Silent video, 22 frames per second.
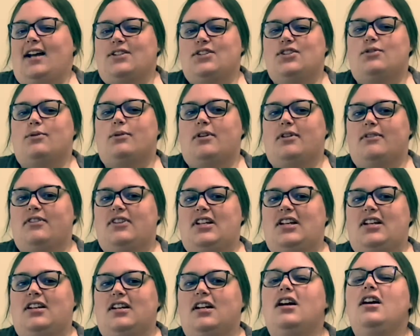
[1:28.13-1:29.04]
sort of
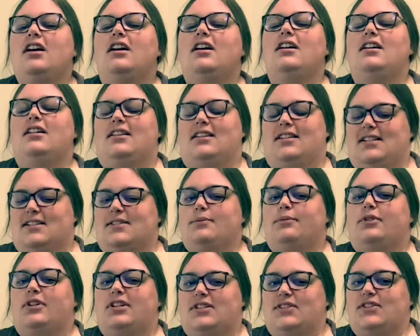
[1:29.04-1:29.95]
thing, this
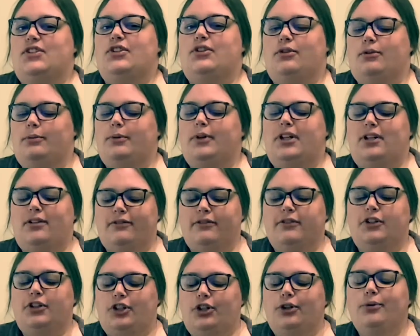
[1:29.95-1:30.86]
one is a good read for
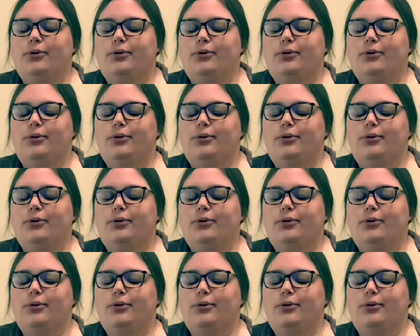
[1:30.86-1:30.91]
you.